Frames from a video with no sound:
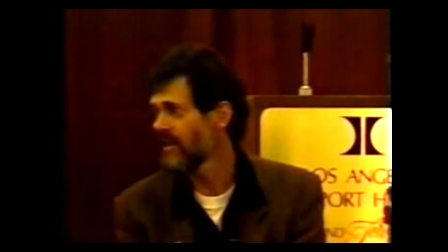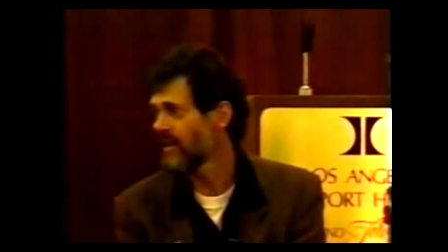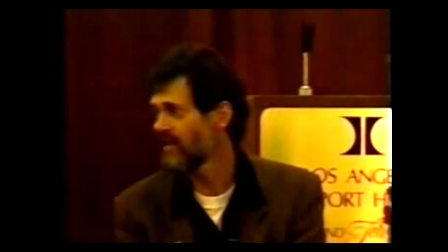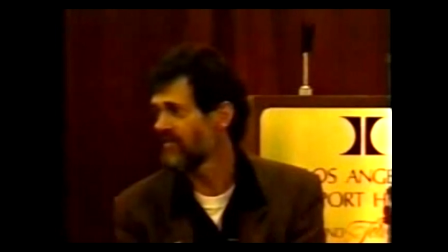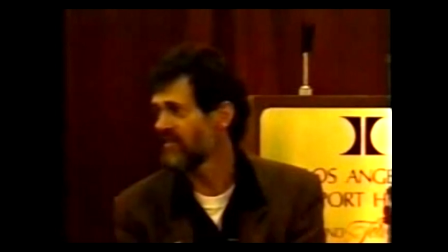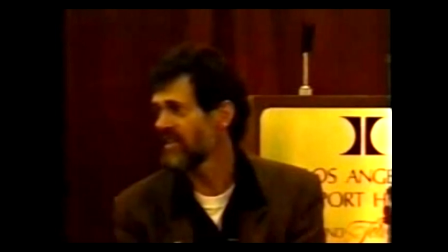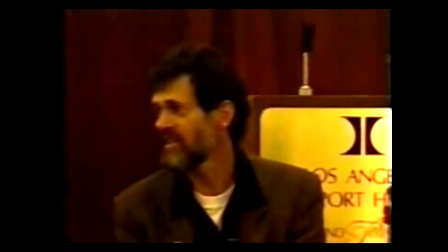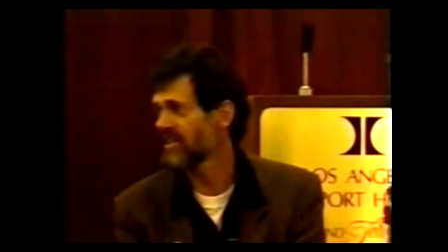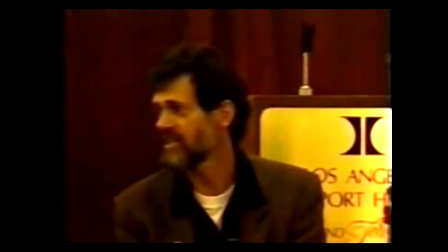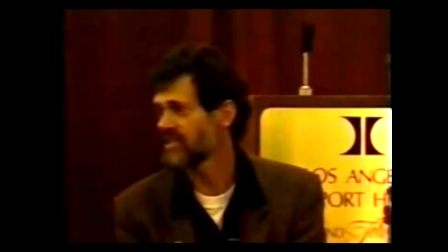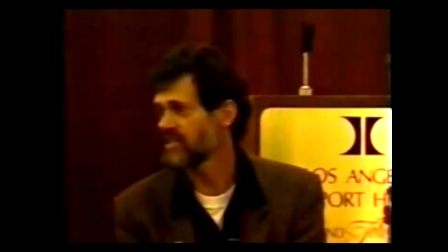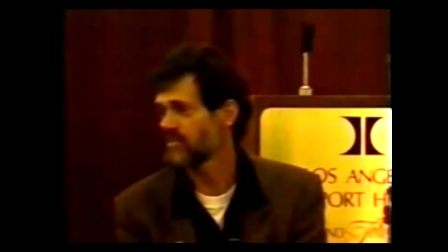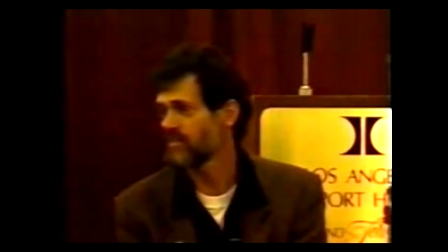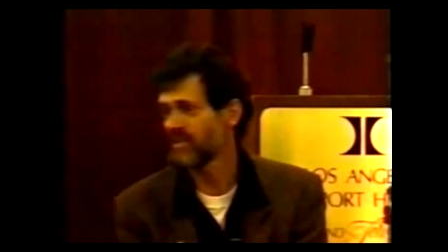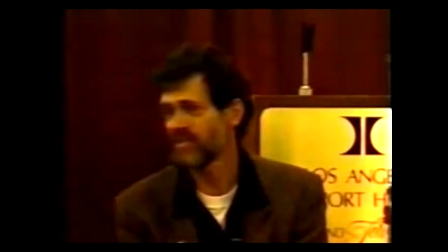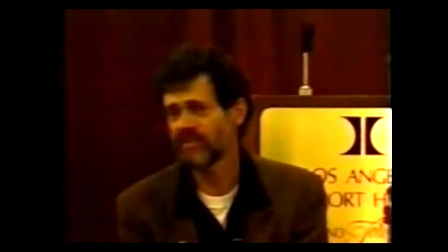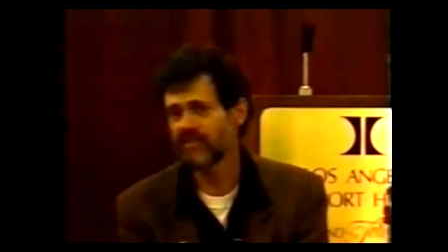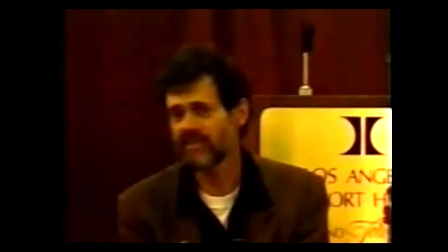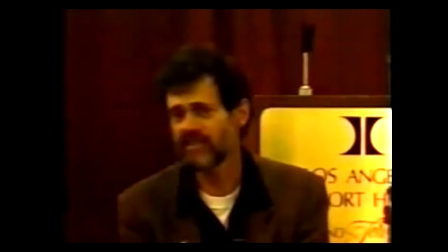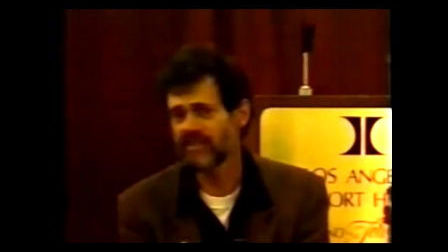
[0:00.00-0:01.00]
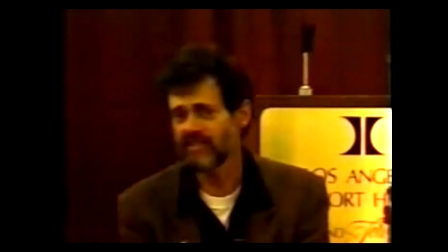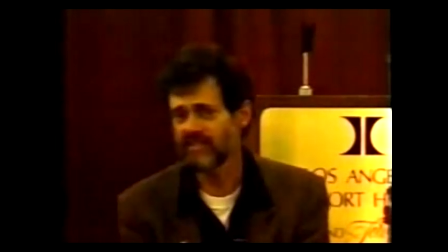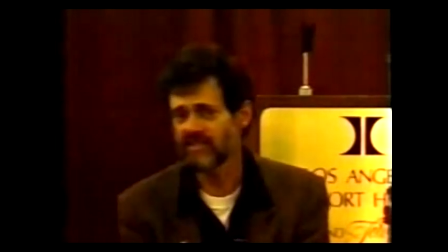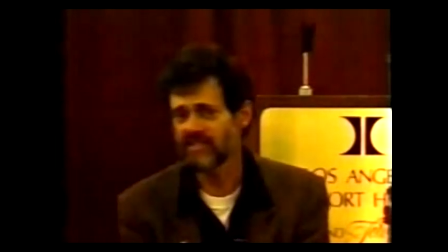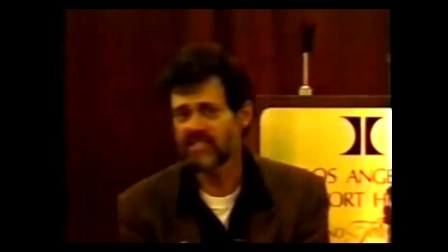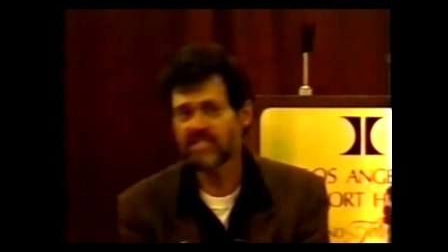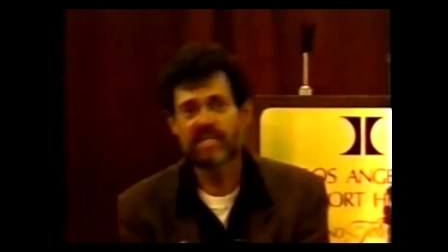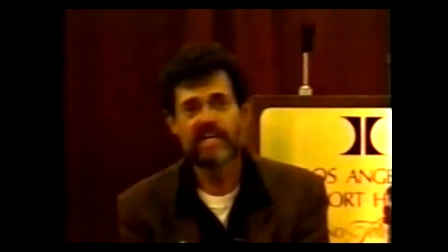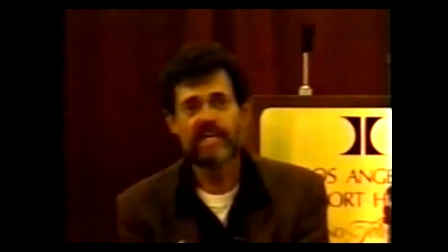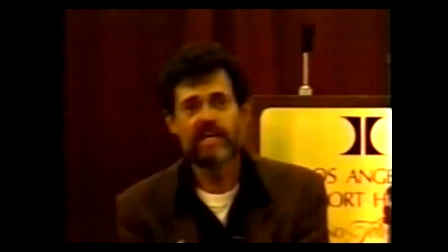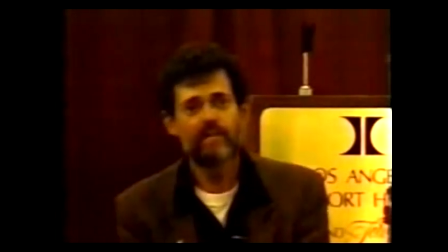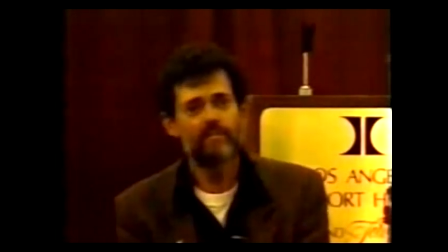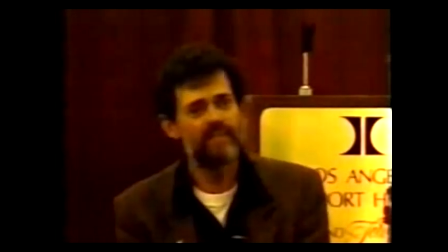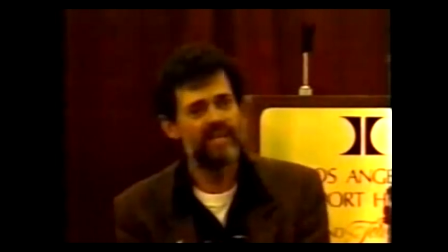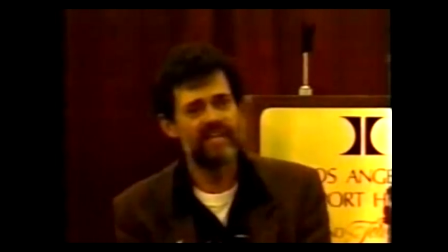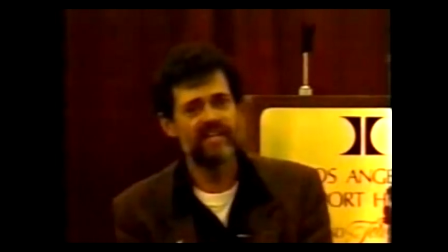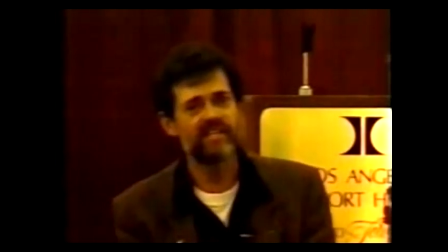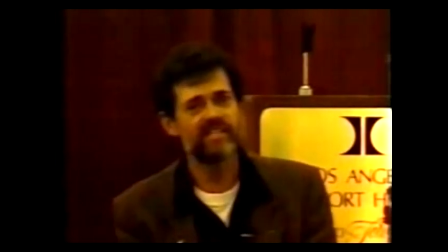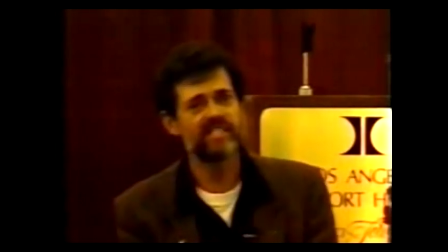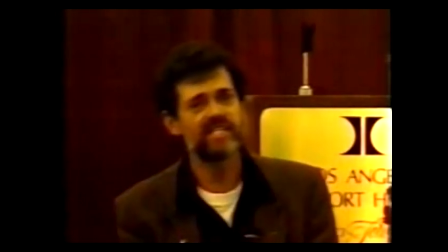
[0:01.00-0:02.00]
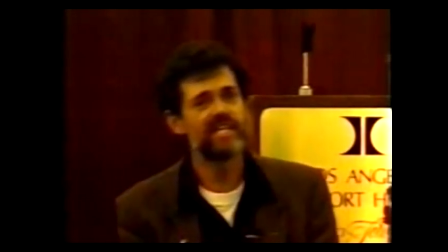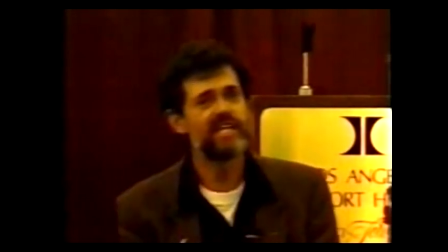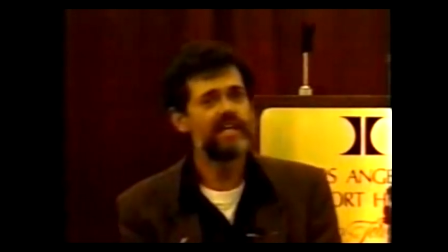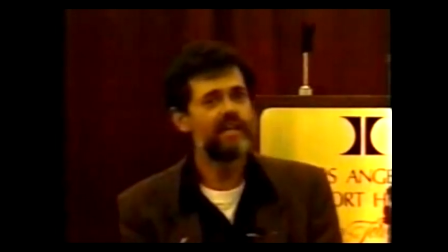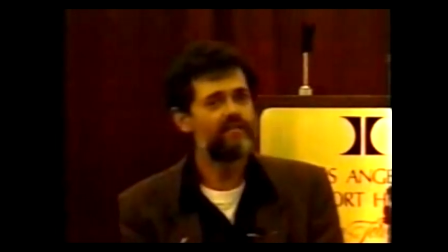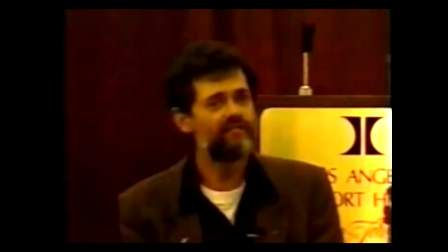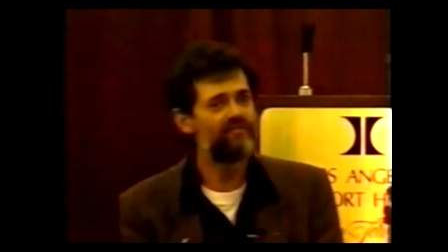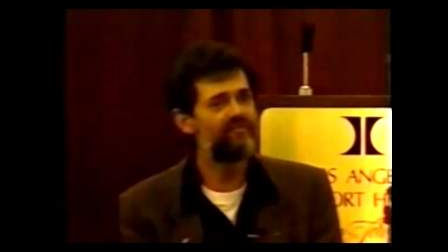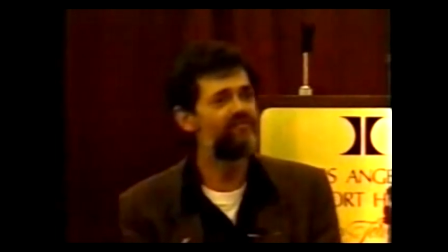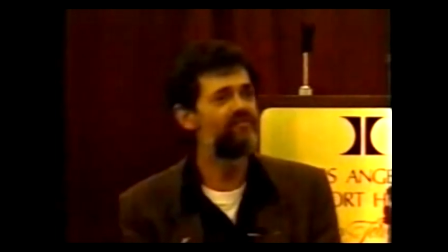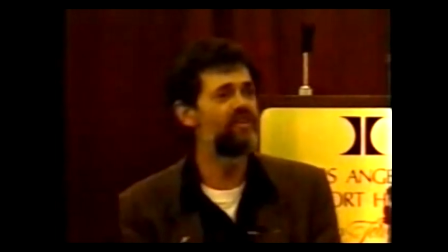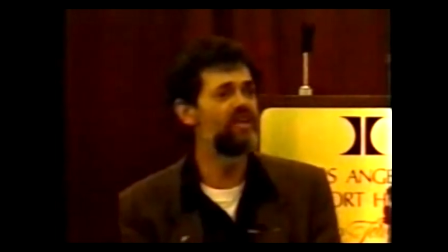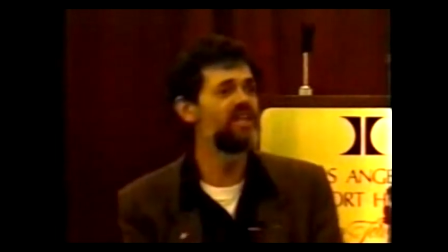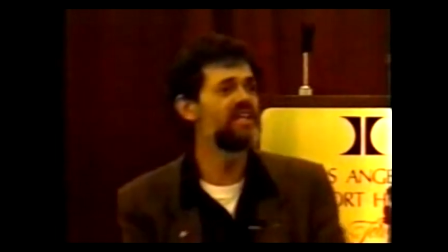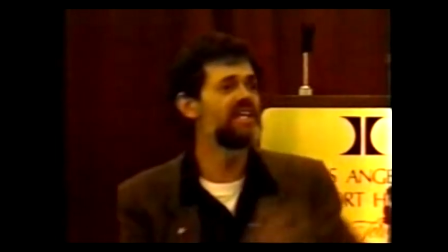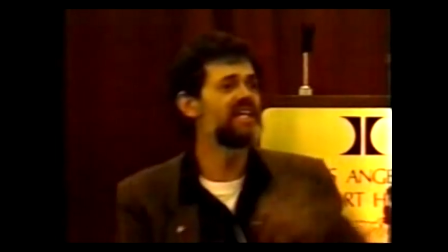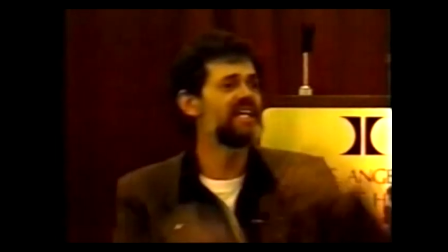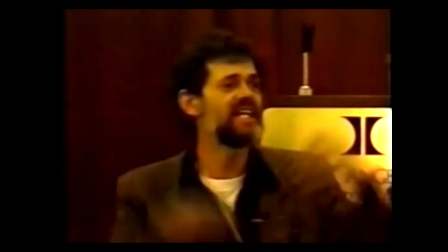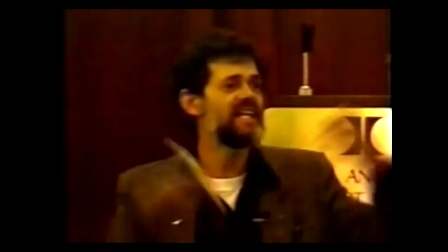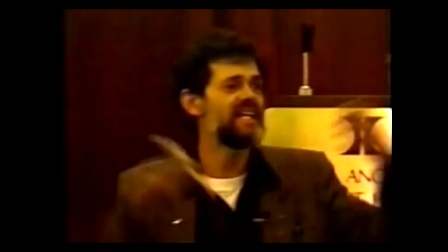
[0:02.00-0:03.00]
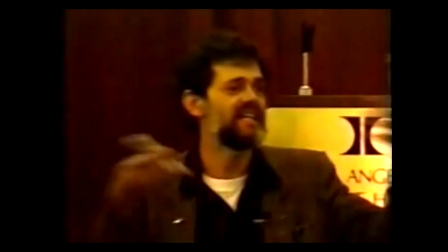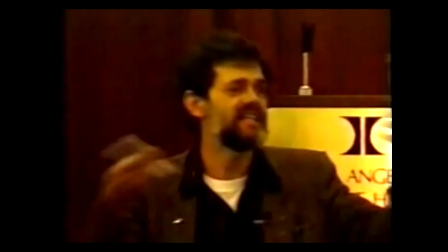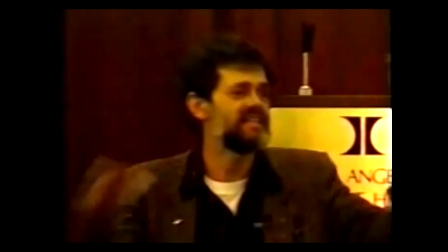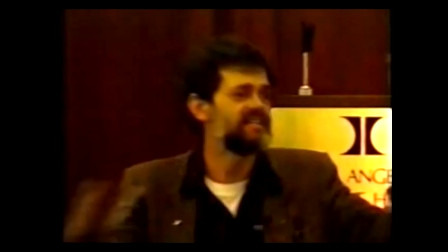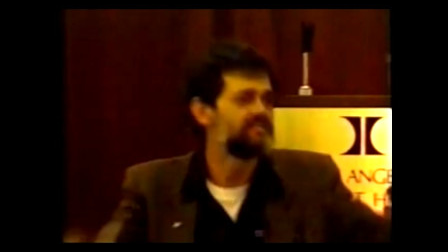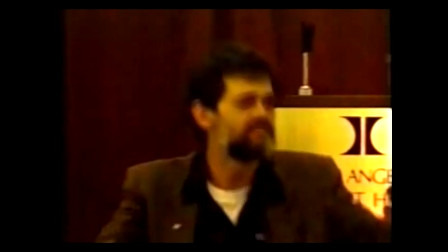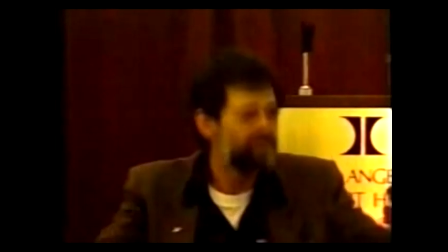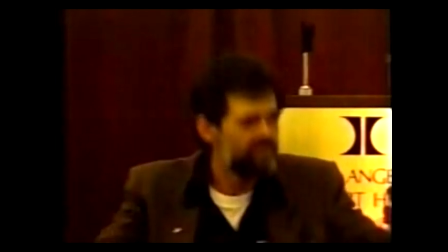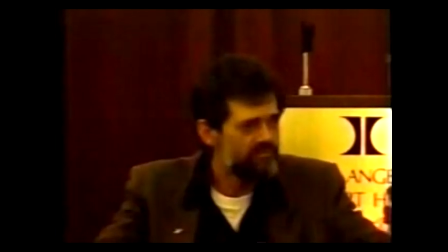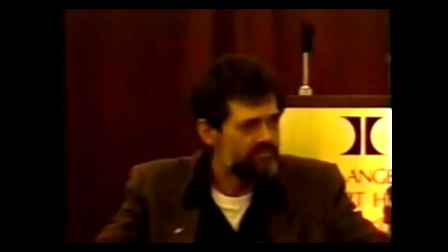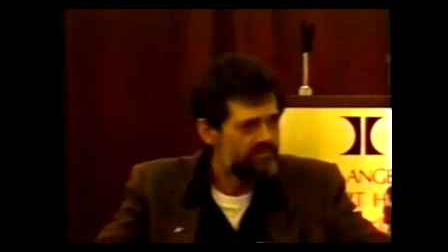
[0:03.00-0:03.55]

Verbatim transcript: of the experience because fully